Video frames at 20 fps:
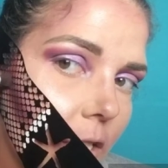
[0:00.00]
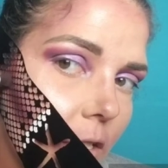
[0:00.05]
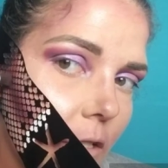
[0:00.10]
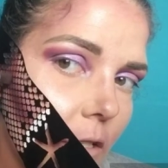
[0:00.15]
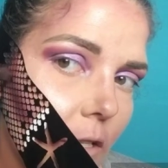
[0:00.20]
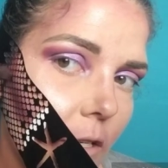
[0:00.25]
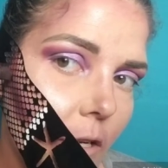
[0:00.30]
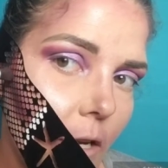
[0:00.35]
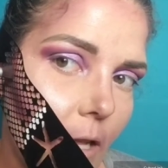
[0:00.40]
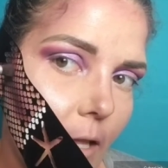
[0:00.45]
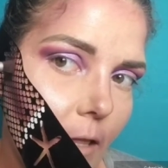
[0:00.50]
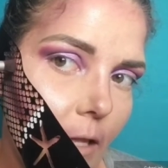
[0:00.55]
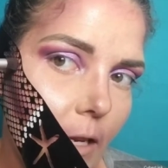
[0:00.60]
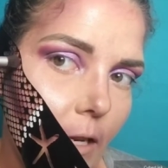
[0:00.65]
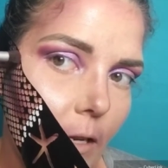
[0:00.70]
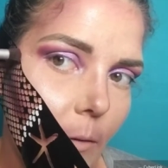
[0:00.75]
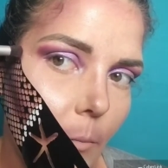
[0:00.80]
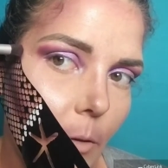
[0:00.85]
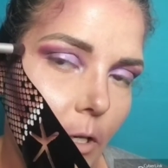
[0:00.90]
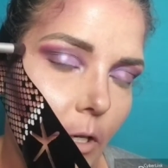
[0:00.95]
in there, and
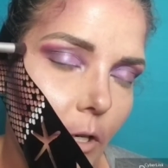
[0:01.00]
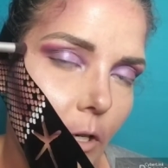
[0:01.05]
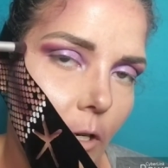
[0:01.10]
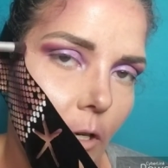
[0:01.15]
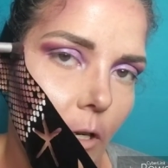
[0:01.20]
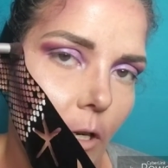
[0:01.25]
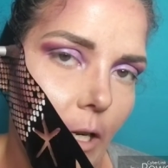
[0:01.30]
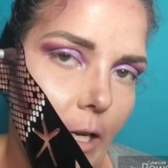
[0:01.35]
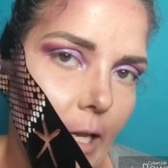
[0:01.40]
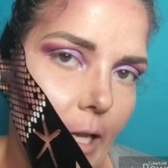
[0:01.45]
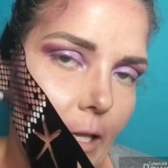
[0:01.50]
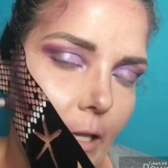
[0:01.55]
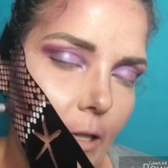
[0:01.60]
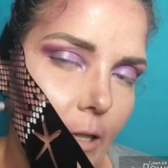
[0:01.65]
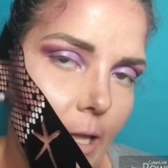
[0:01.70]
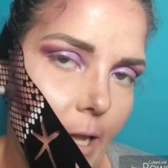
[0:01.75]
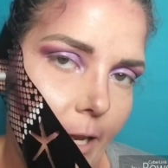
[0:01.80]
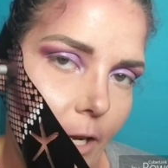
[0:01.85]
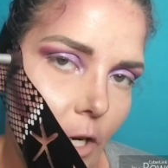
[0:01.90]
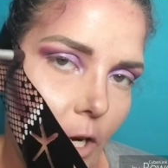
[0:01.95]
then I'm gonna get
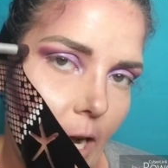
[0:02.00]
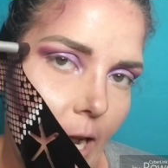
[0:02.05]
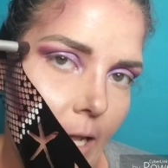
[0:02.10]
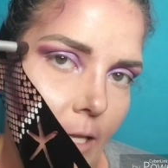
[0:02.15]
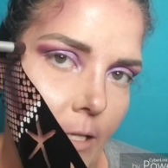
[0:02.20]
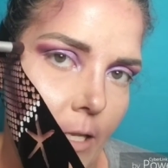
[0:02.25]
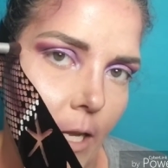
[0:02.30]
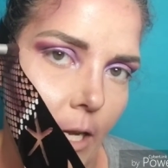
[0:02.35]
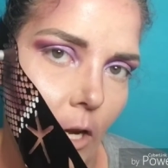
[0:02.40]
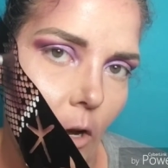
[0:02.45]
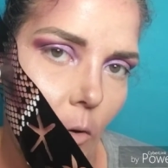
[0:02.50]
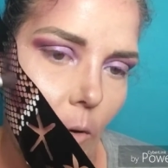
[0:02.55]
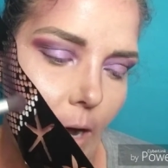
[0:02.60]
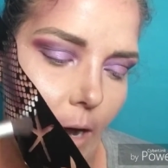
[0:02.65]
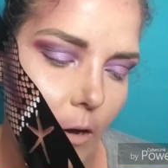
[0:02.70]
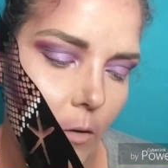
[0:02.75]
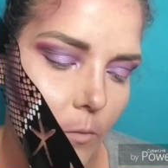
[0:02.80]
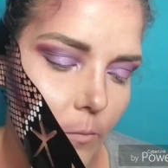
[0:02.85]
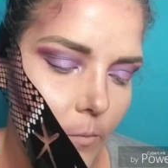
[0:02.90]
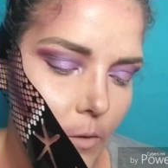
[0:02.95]
lighter as I go
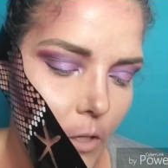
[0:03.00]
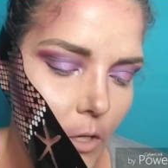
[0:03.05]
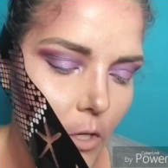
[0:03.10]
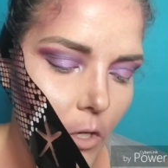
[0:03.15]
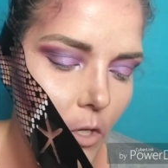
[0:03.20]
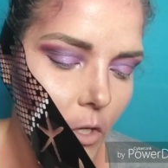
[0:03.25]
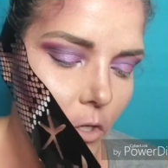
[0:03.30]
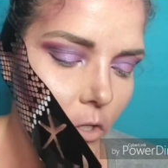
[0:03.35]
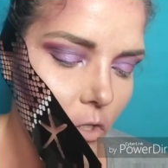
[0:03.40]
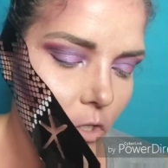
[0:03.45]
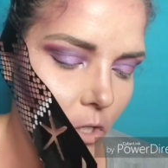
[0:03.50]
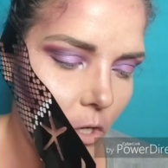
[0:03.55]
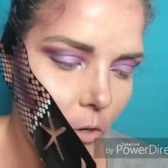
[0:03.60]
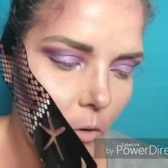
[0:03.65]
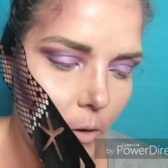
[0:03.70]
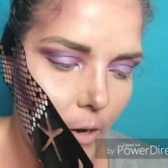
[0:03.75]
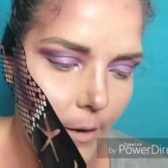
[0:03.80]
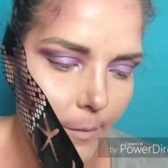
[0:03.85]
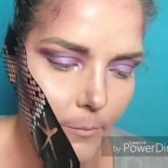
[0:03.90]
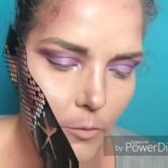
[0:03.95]
out.
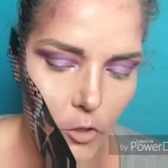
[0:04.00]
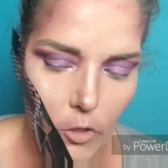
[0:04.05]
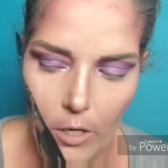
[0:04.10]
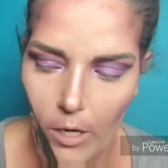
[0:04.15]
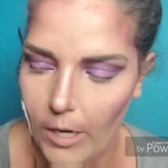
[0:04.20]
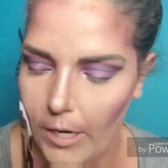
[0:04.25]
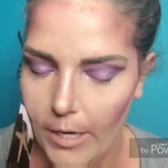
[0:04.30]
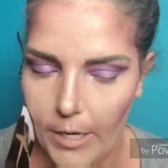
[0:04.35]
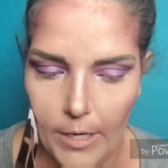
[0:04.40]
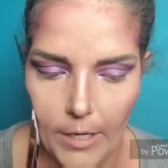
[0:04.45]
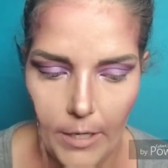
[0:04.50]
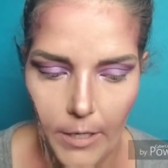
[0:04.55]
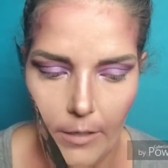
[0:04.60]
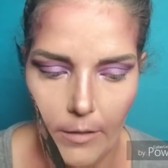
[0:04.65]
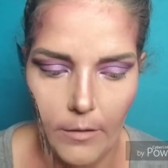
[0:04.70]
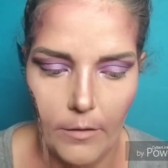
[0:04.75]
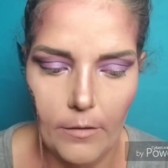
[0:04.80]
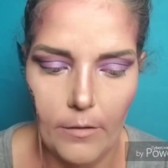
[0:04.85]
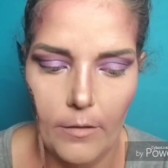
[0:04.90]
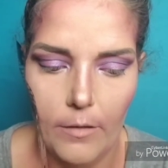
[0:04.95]
So I'm
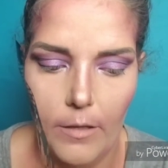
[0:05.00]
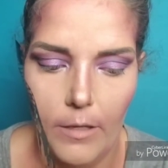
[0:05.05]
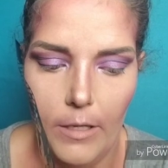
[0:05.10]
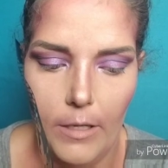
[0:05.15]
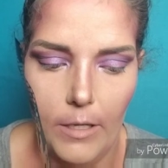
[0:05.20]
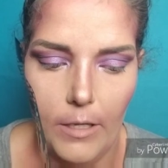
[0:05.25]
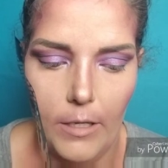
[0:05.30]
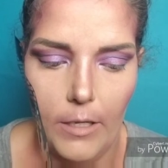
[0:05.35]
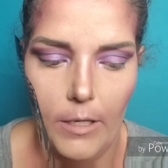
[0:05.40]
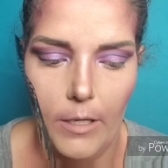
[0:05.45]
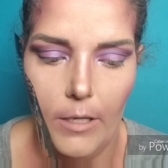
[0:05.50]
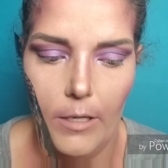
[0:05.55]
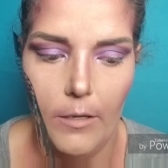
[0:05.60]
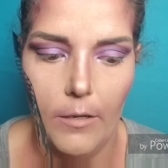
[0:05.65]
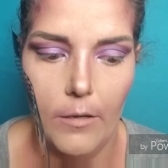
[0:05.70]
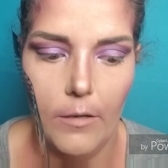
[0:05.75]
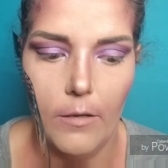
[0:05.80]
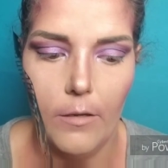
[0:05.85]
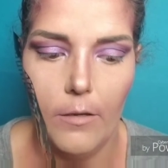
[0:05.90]
trying the